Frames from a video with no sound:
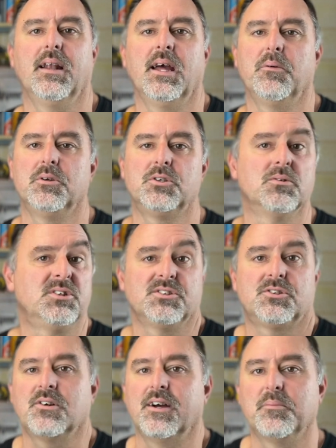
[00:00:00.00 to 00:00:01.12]
language or
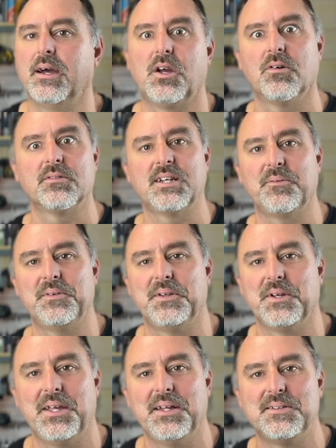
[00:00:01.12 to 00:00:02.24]
just trying to make contact with your
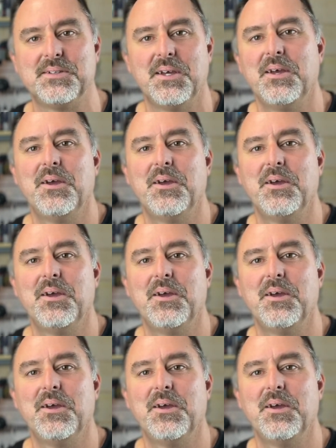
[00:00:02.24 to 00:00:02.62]
kids